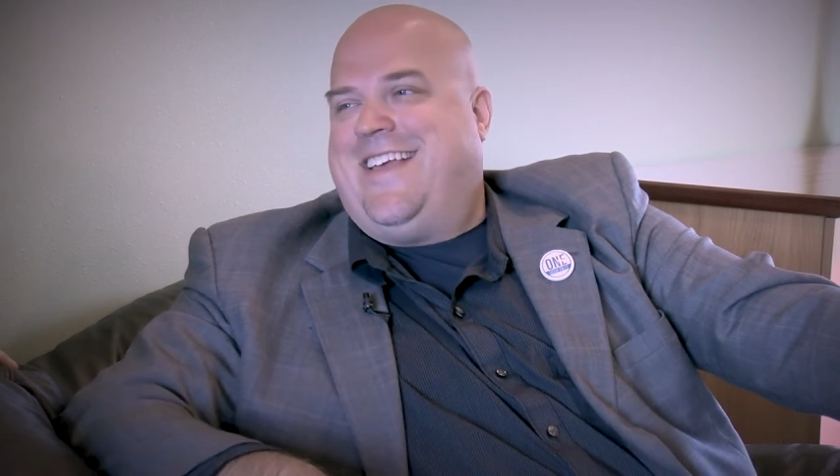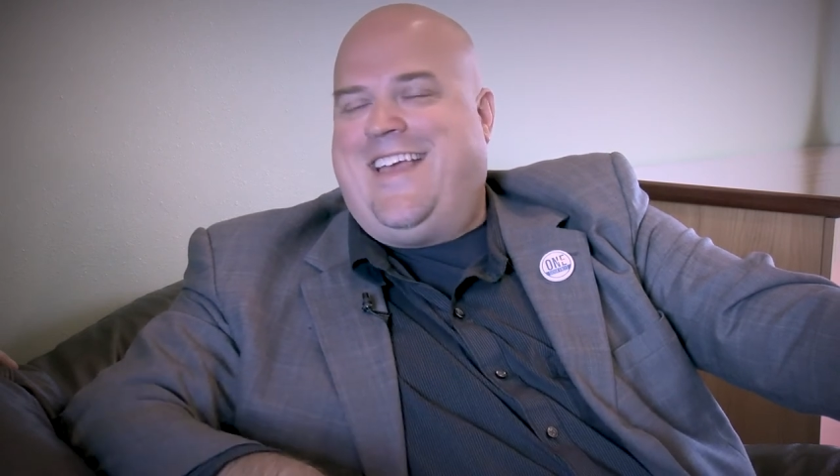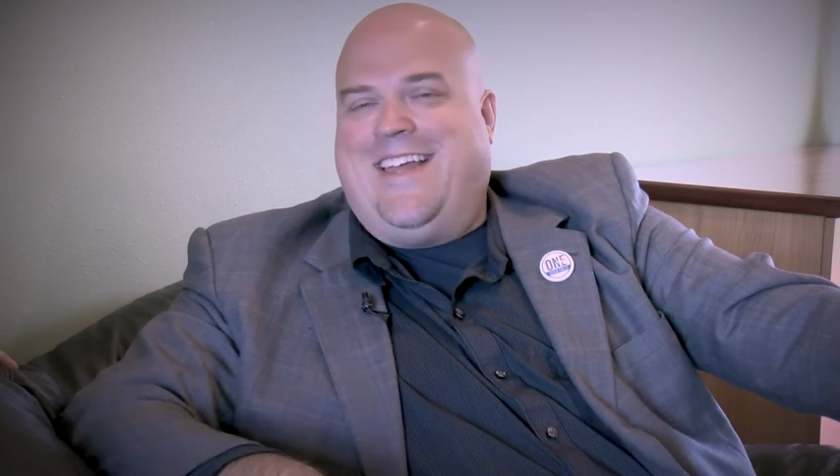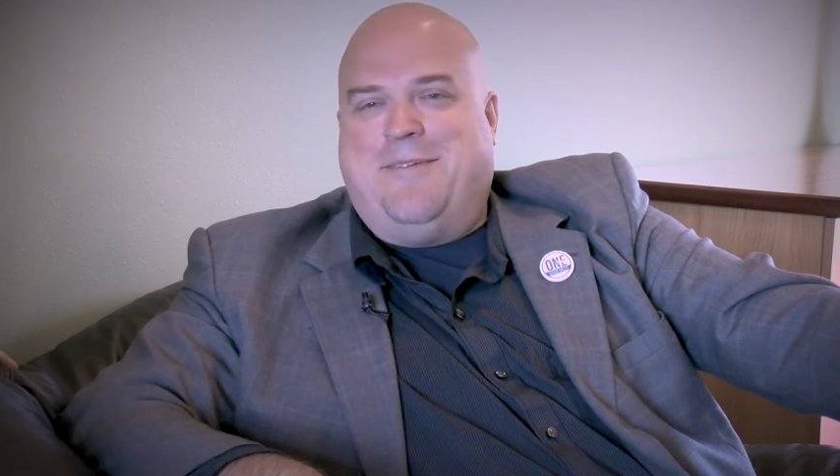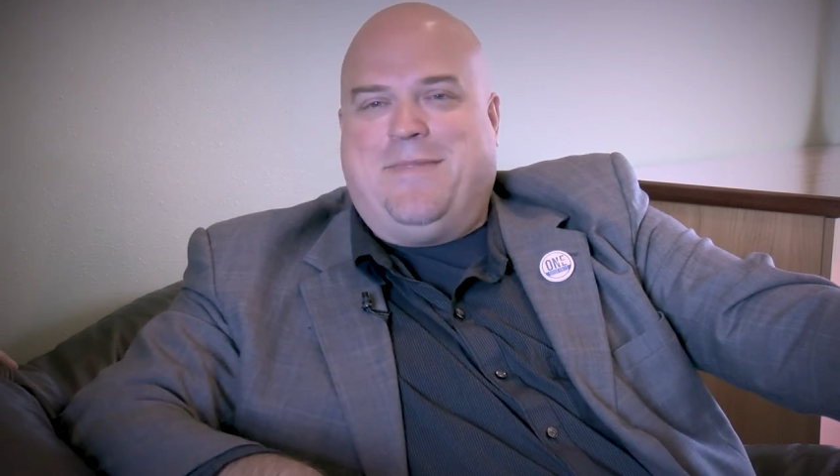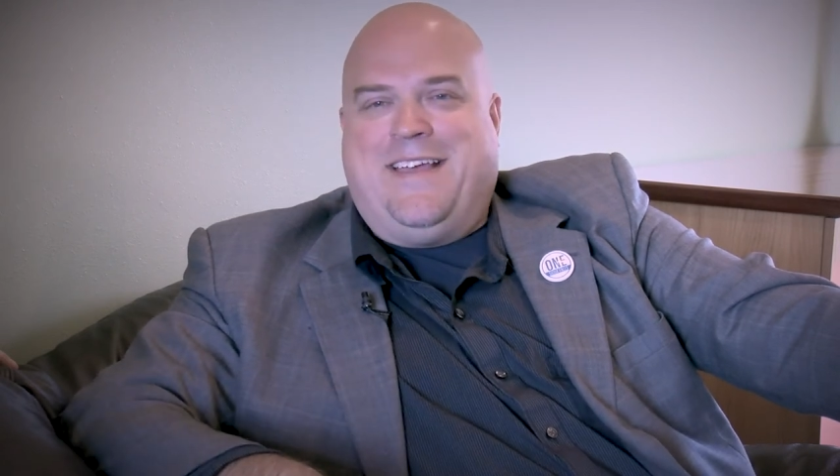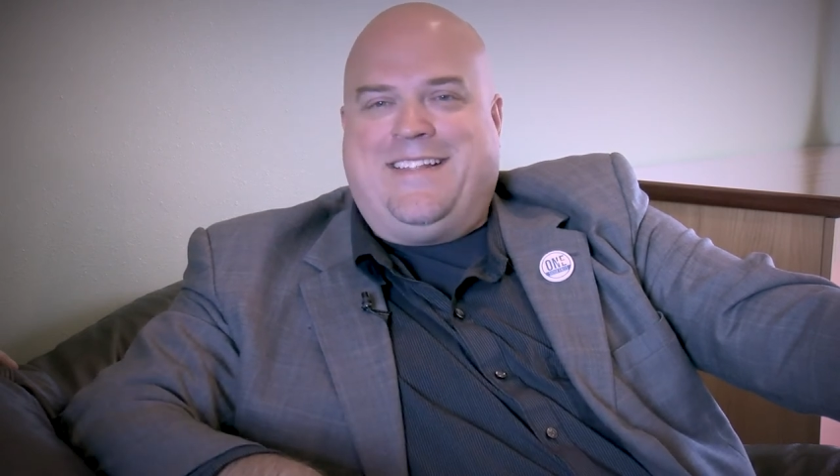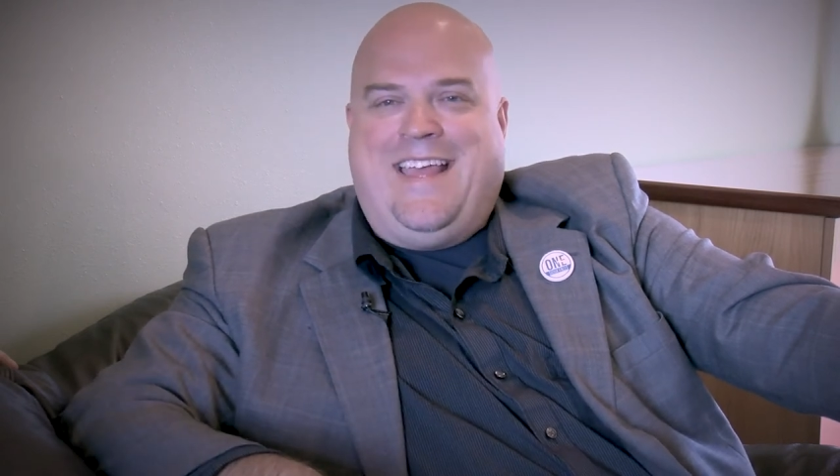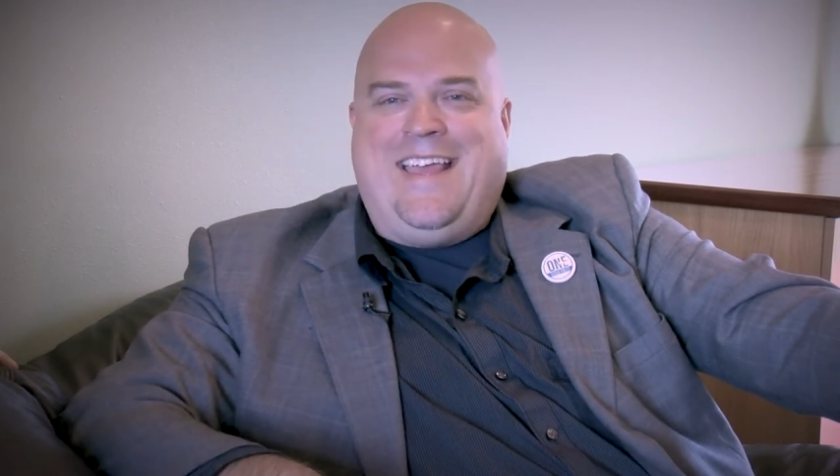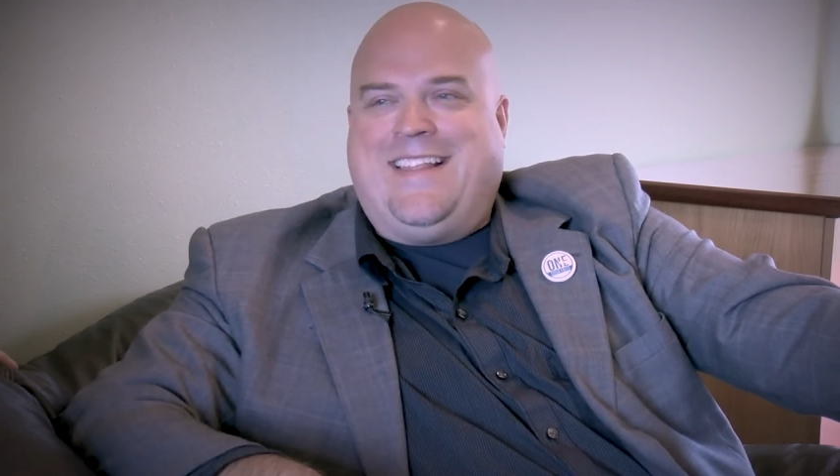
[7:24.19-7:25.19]
and I'm
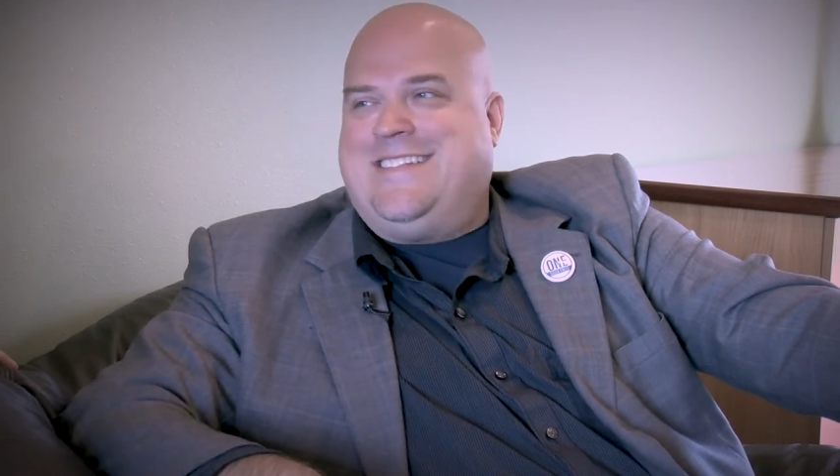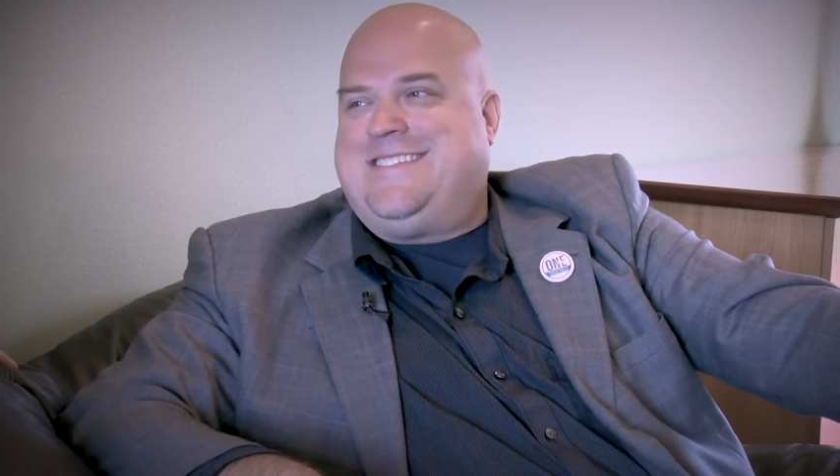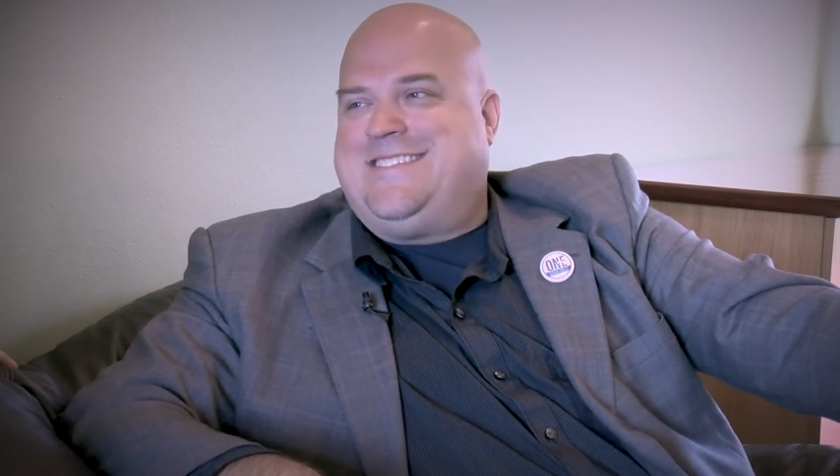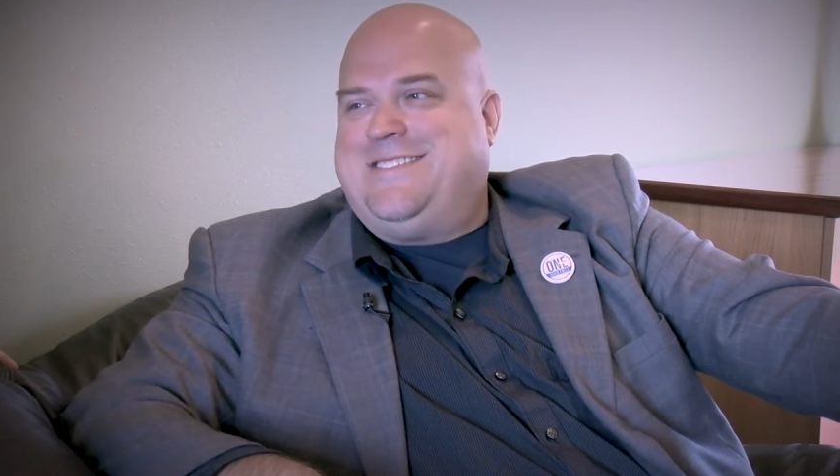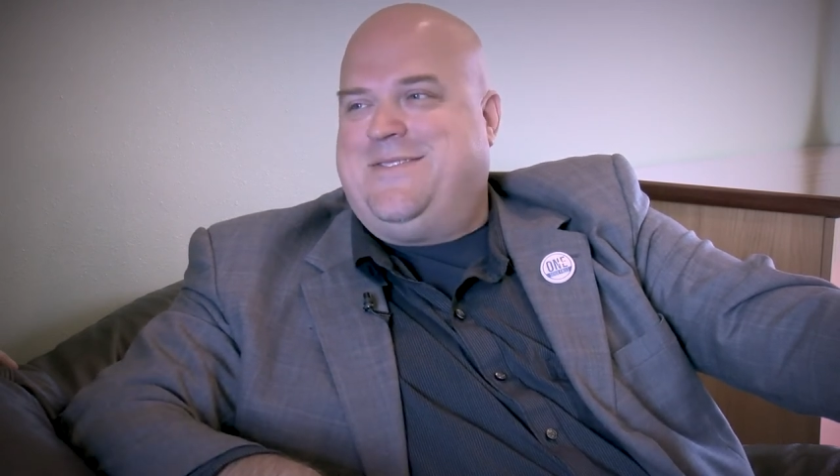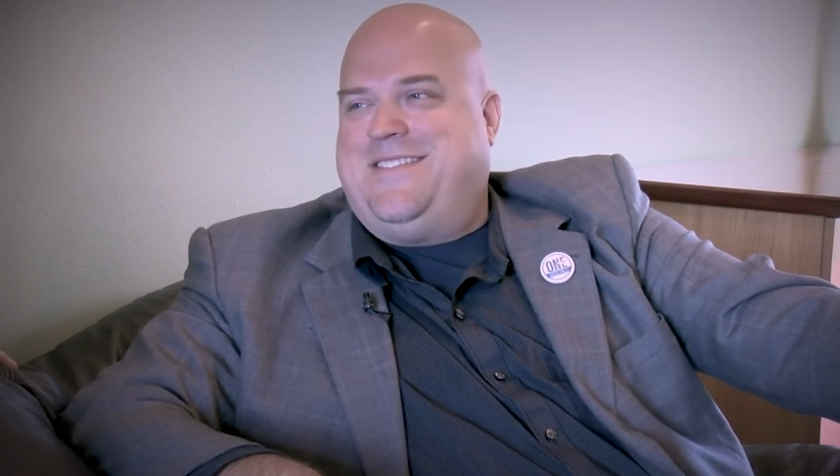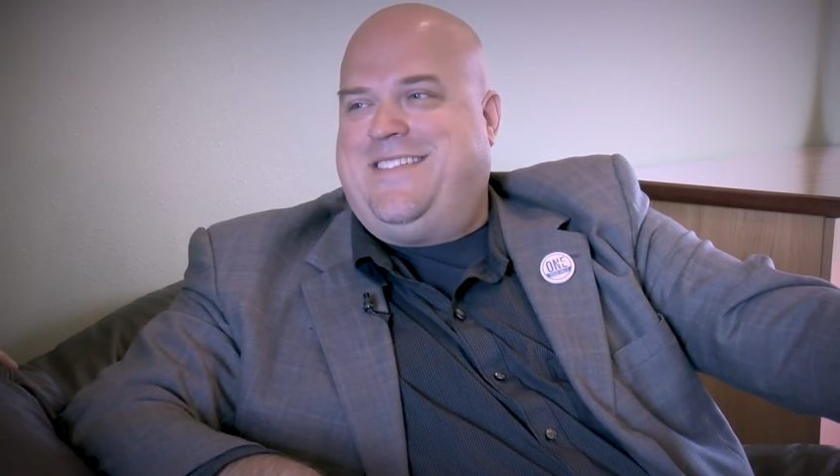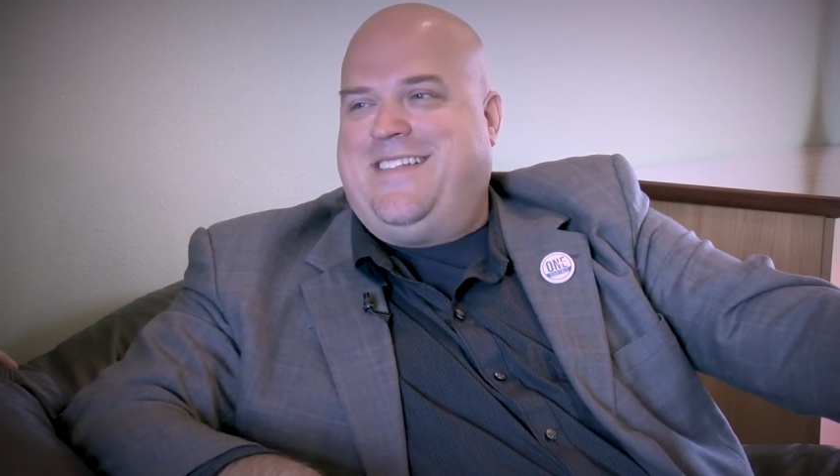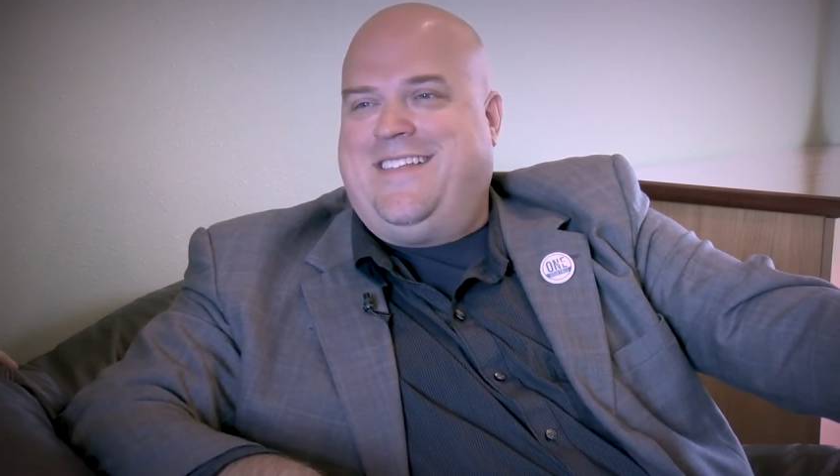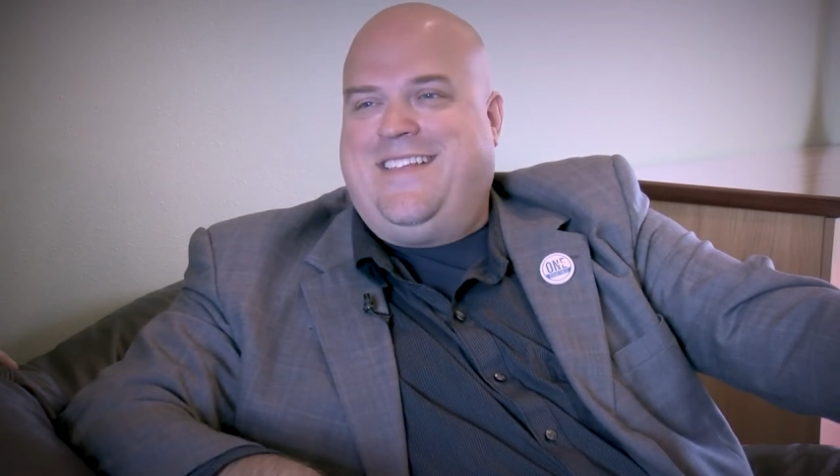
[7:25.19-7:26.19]
like, dang, that's the,